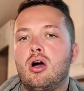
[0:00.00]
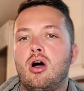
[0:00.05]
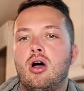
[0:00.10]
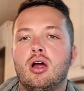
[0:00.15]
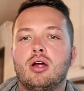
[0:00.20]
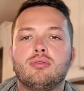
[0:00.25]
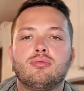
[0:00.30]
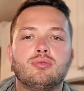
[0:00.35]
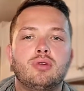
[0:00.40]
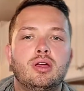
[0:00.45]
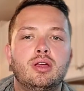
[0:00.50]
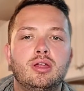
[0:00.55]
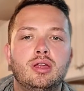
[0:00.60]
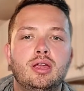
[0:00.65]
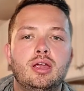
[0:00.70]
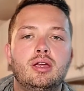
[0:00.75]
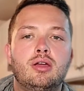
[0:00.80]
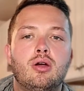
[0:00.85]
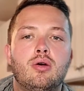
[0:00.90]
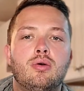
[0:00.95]
aren't
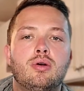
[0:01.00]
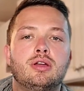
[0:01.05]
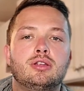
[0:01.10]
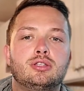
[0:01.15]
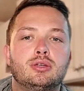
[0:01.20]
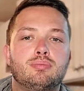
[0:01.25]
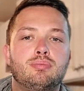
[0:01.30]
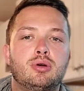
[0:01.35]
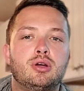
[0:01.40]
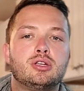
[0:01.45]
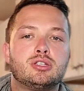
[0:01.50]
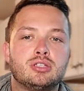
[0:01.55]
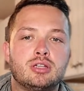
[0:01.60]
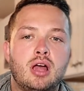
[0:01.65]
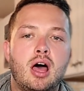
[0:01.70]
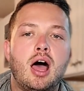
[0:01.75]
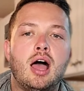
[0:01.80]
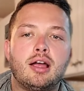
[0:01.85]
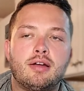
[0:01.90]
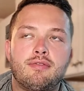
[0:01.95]
really going to push
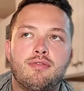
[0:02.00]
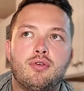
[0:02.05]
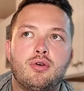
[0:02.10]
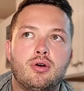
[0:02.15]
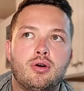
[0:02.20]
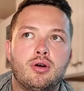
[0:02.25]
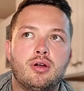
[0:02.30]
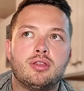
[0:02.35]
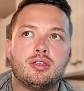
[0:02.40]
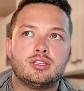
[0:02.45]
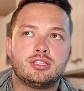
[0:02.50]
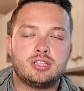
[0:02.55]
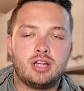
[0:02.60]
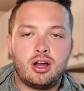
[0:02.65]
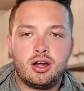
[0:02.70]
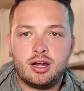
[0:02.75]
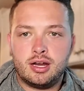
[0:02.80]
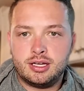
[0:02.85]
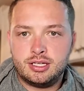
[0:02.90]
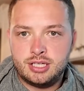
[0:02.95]
Locke for the
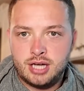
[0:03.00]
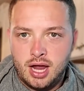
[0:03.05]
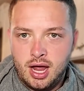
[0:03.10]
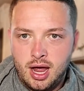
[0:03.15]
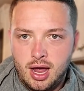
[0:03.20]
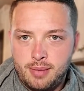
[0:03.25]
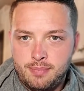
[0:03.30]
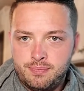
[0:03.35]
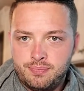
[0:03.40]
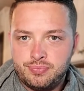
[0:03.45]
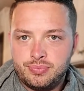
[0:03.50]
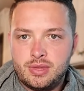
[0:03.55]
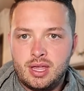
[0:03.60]
starting job.